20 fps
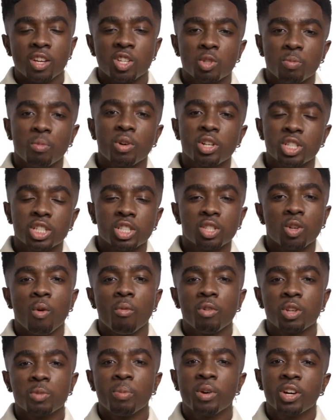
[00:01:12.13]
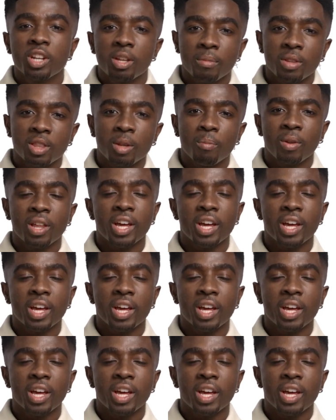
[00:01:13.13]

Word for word: Smush has always put him in the